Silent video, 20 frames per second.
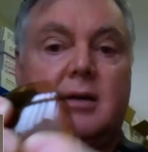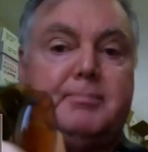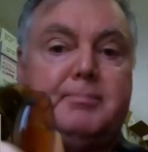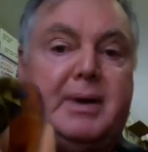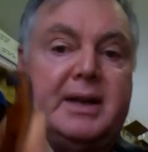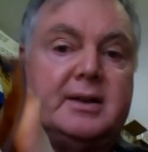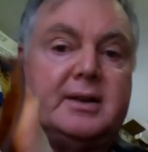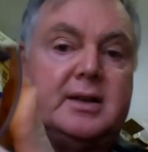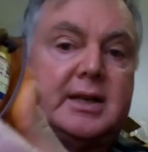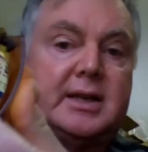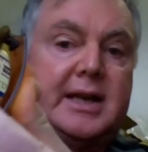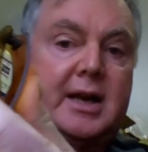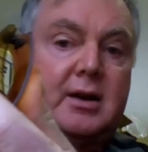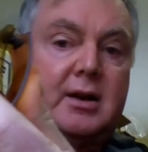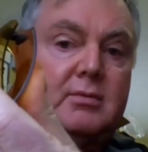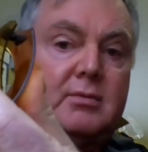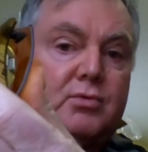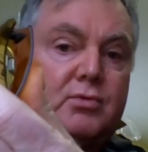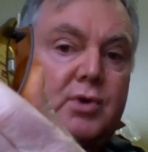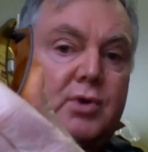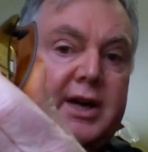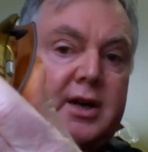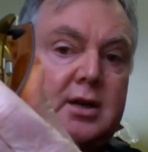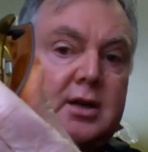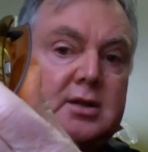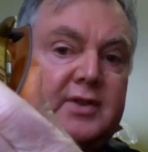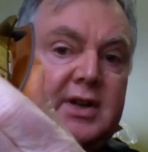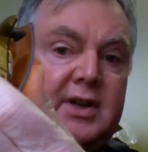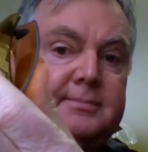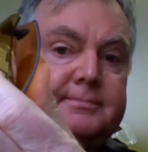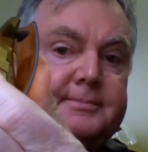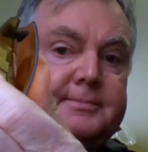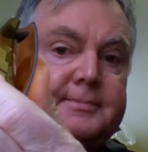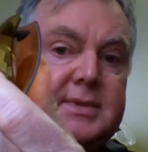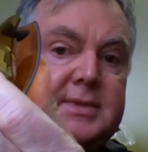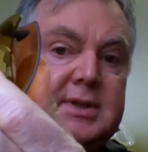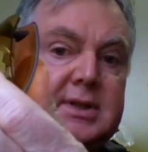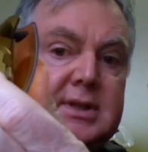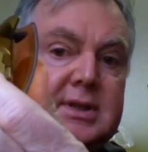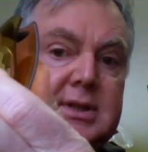I'm bending that right over.
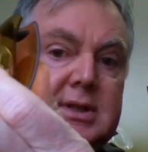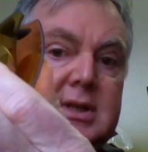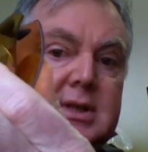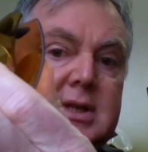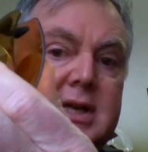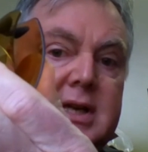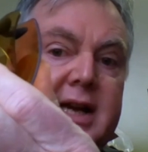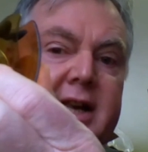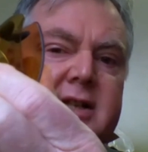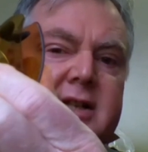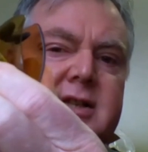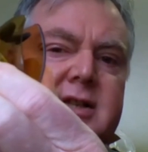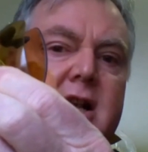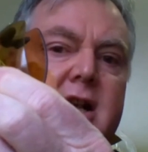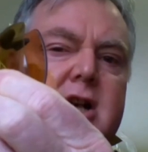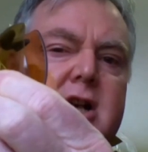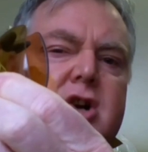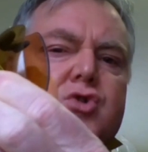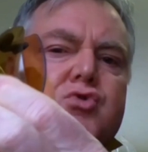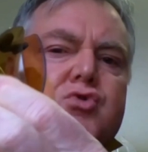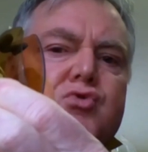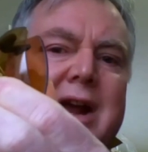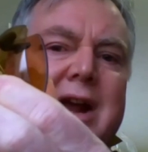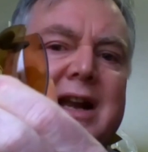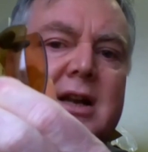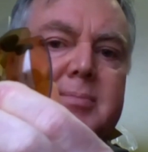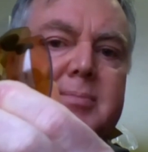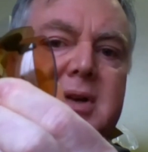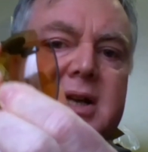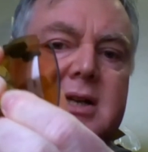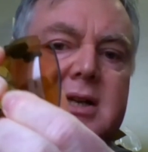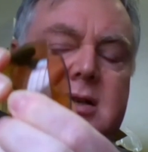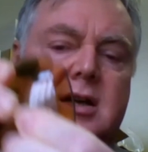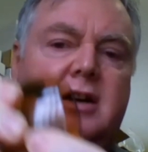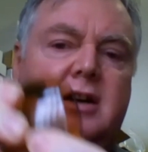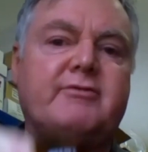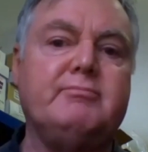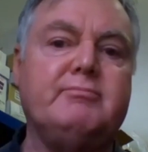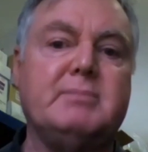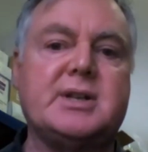It's an incredibly
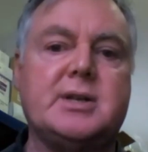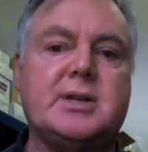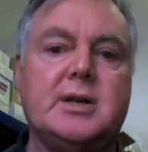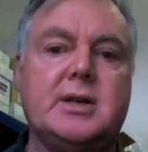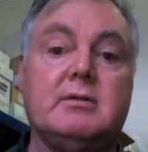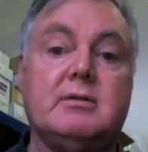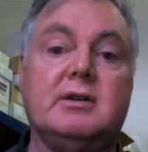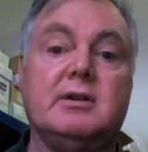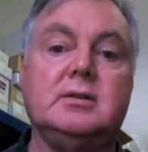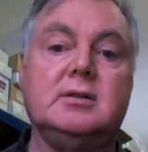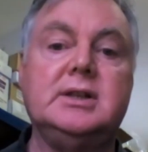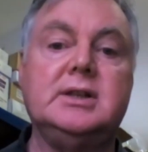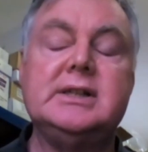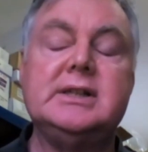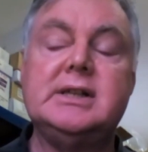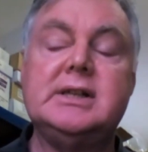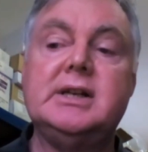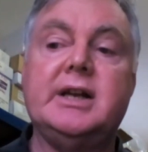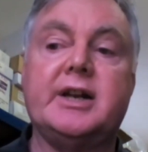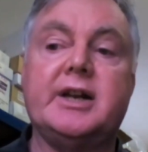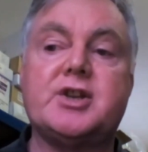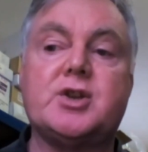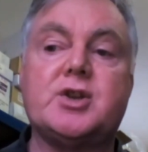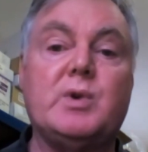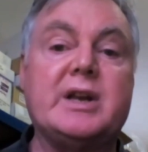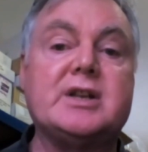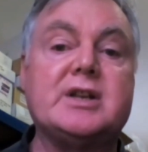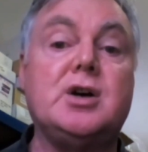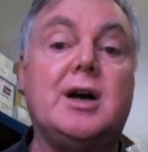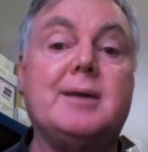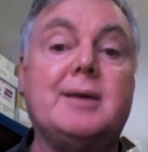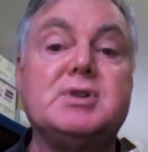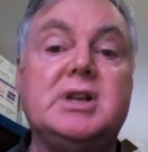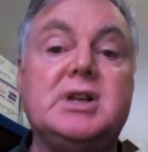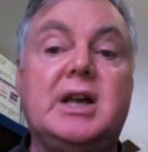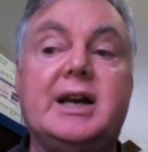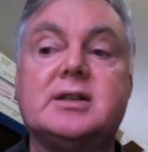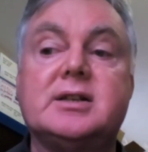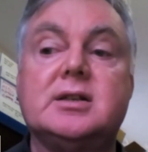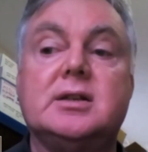tough material. It's 3 times
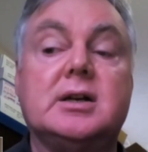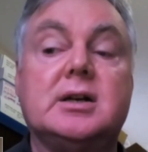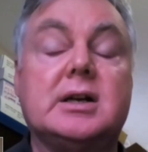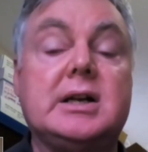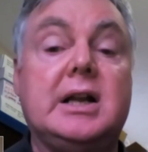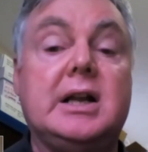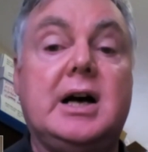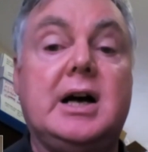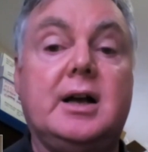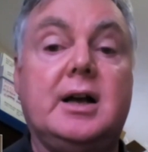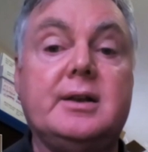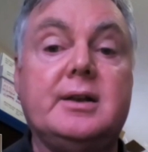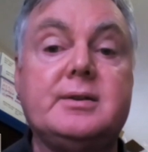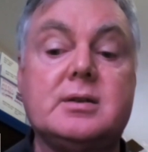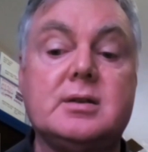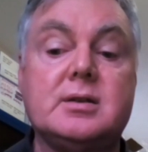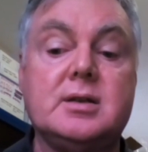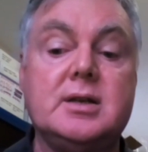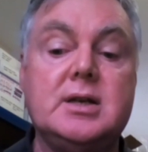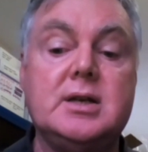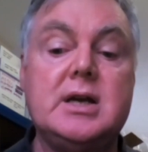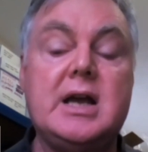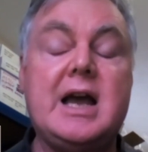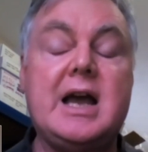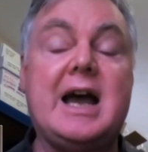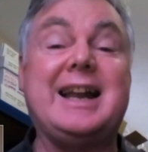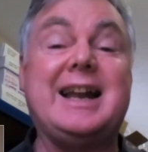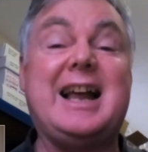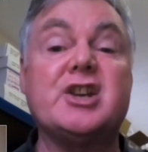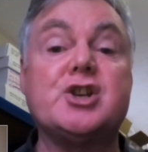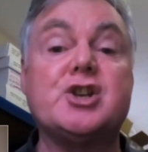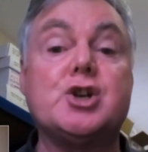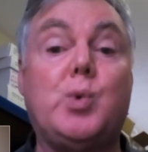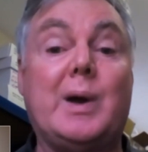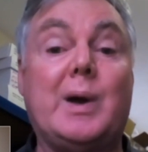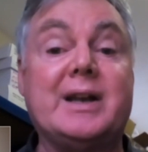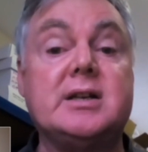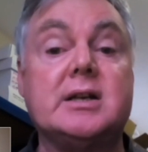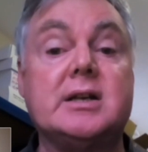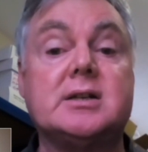lighter than glass and has
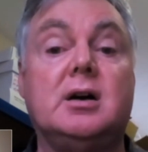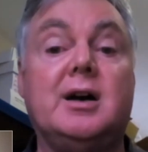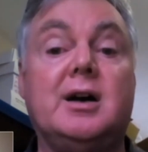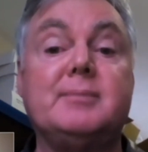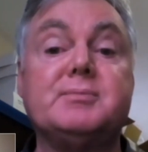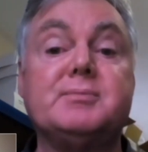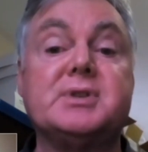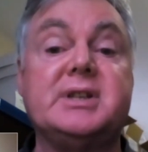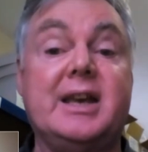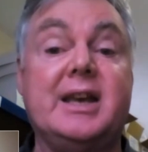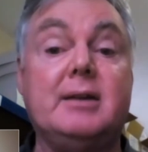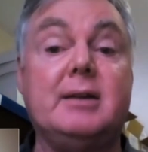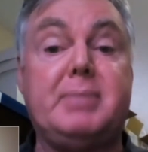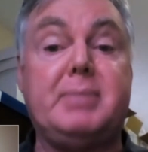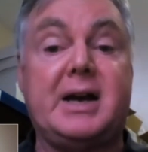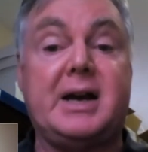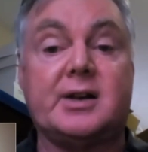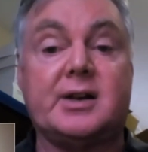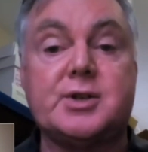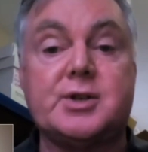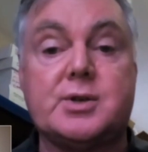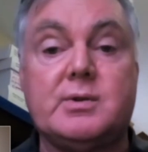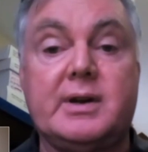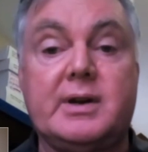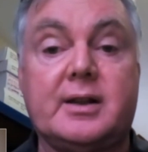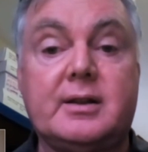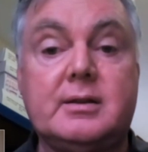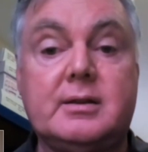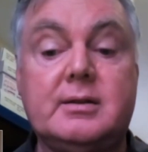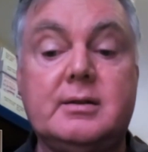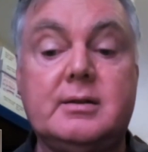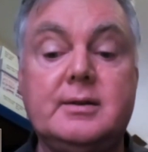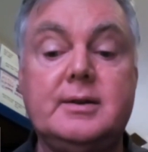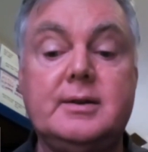20 times the impact strength.